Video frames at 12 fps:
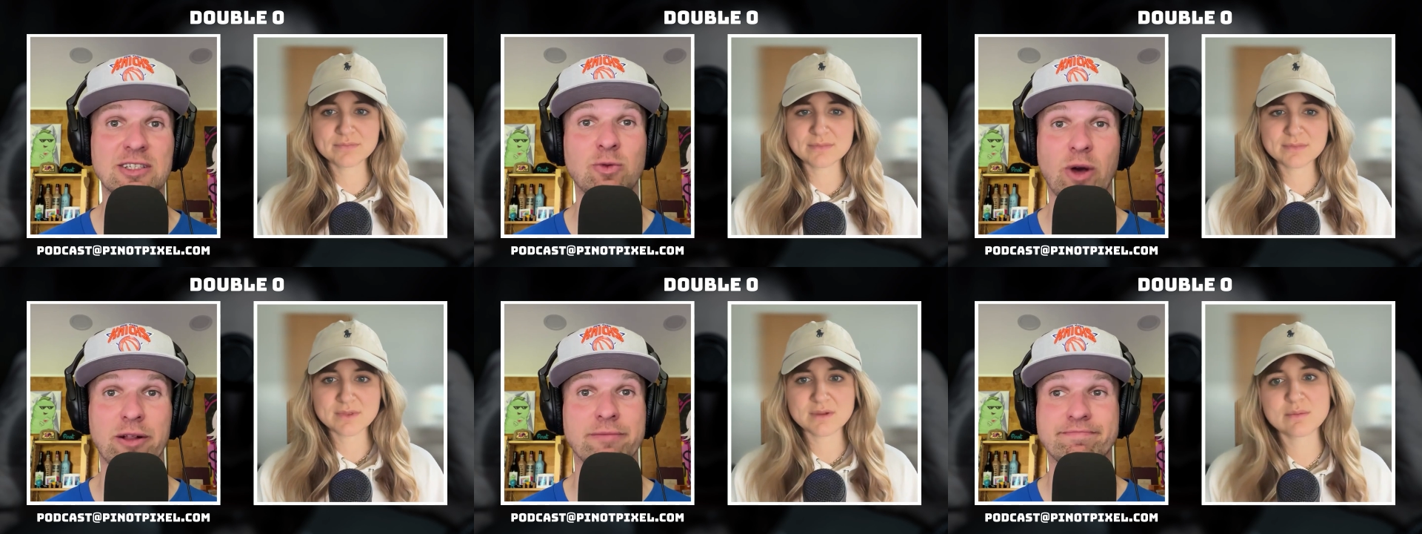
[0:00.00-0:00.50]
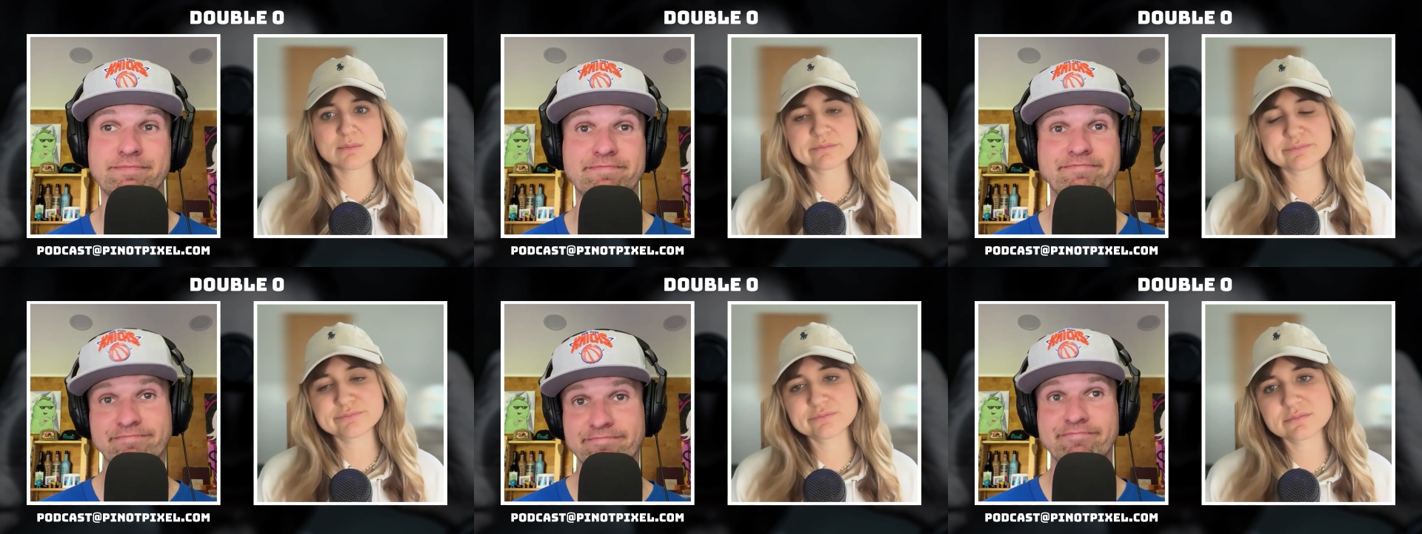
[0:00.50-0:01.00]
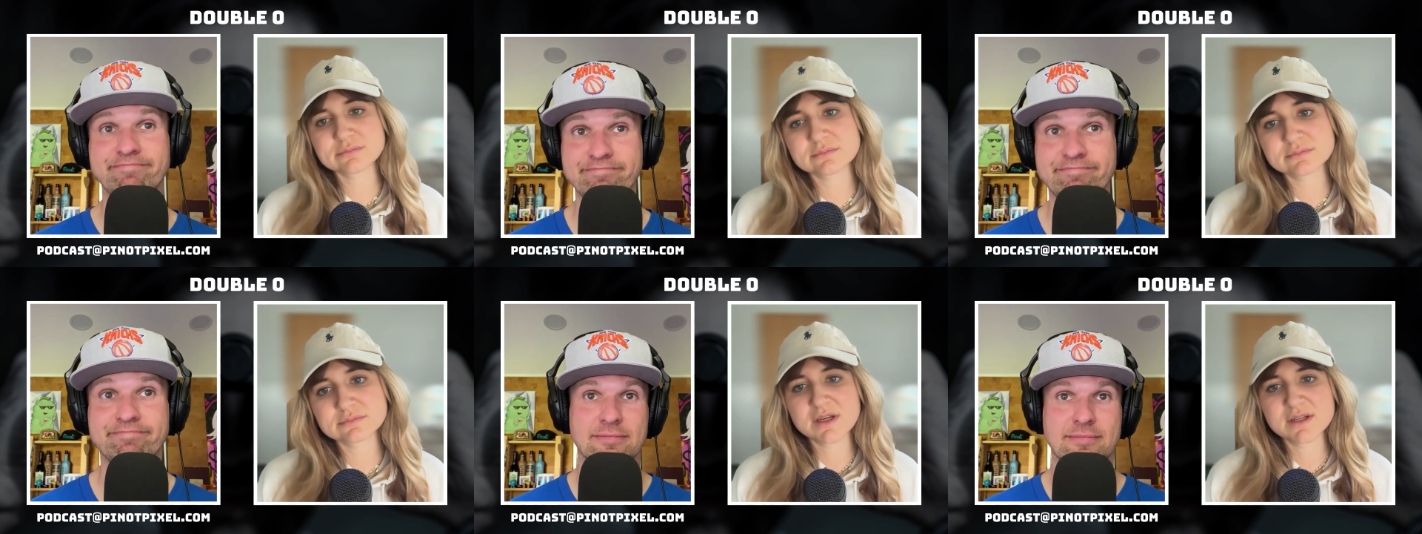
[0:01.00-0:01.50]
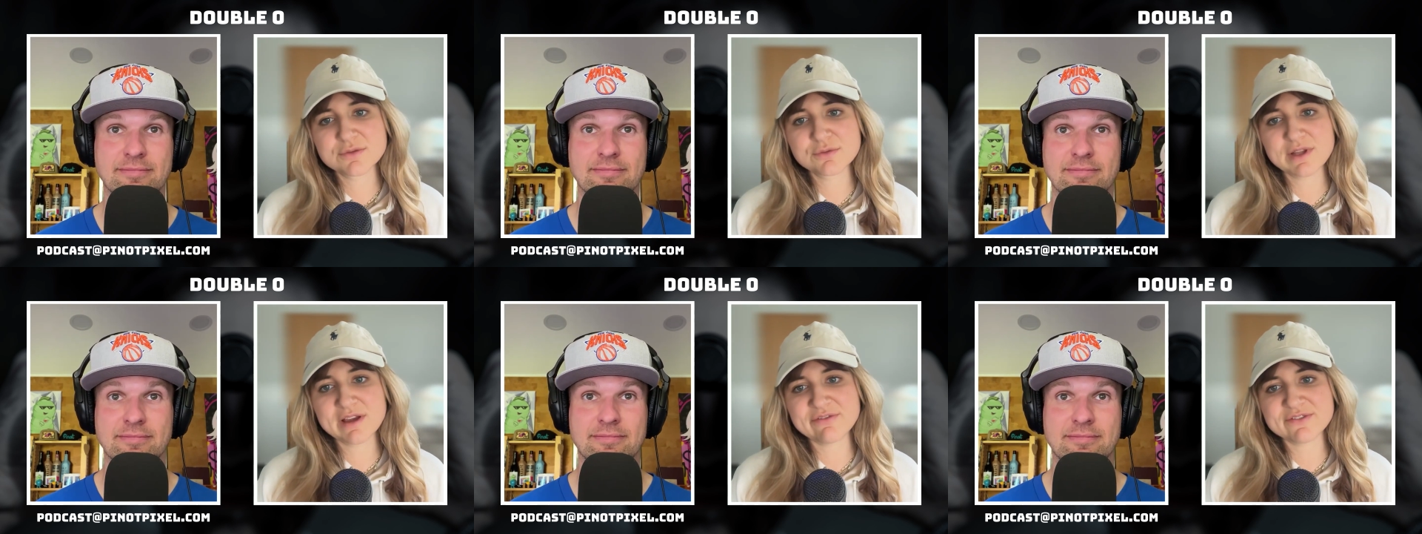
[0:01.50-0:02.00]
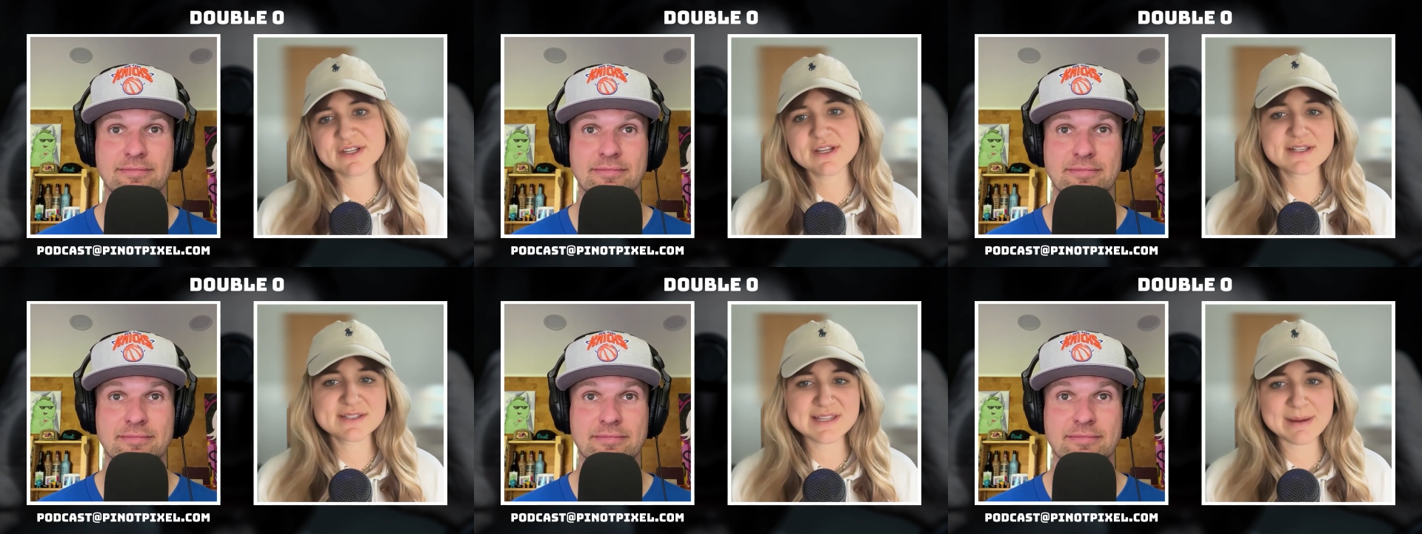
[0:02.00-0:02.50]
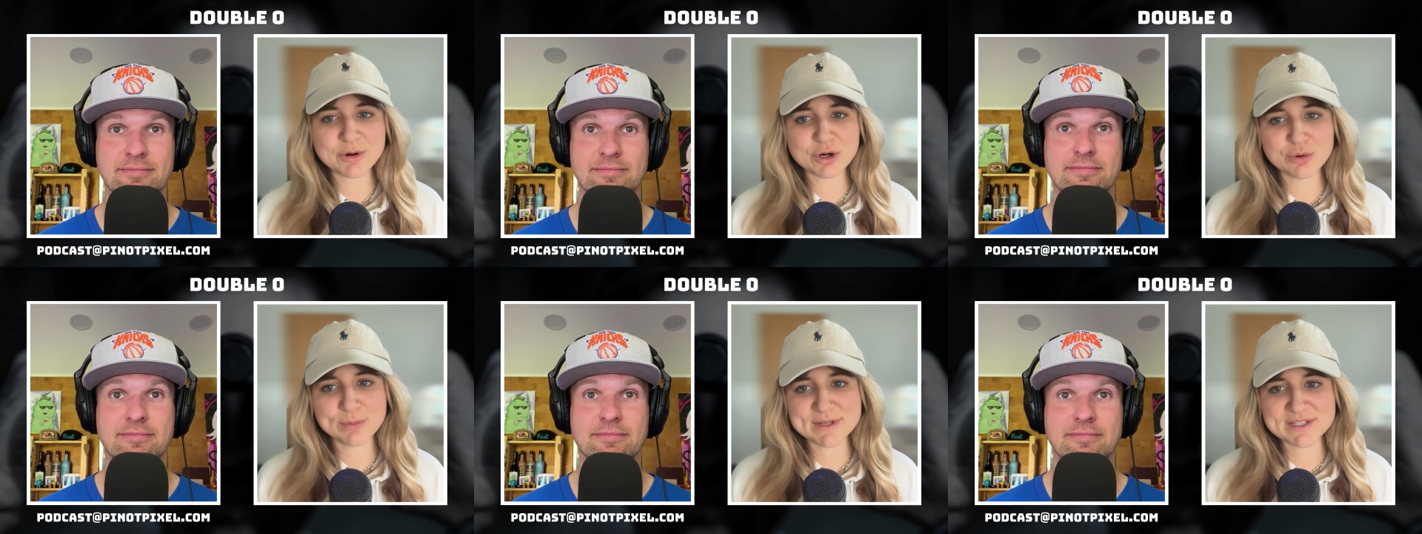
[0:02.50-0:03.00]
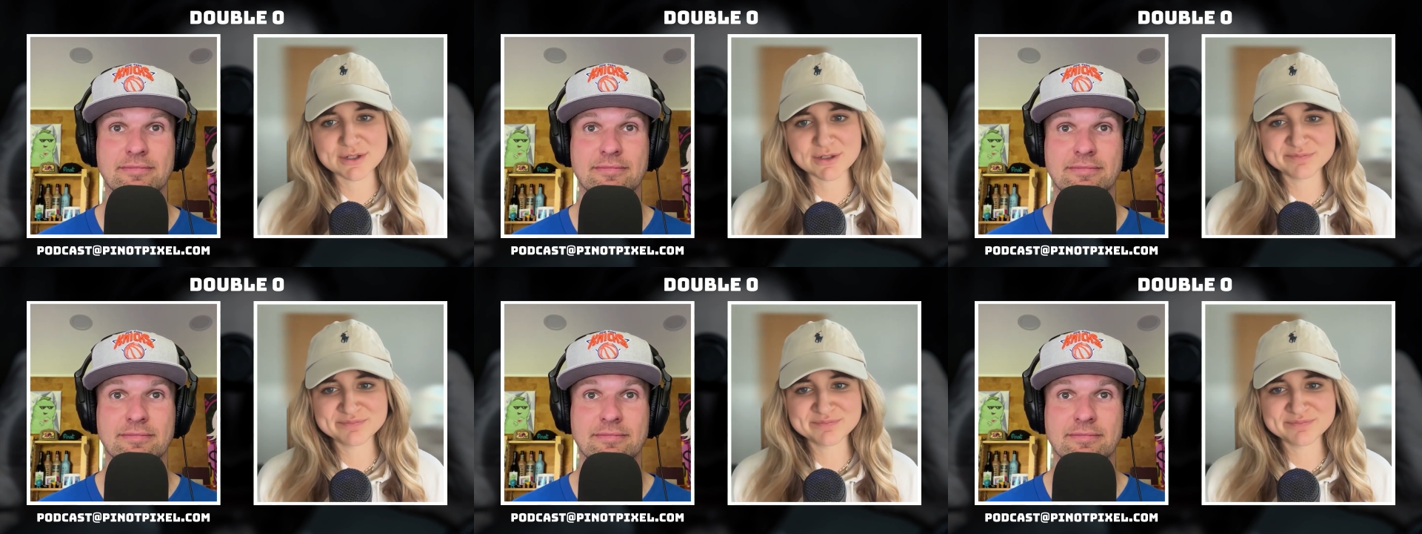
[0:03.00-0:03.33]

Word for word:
Speaker 1: as well
Speaker 2: two left summer or winter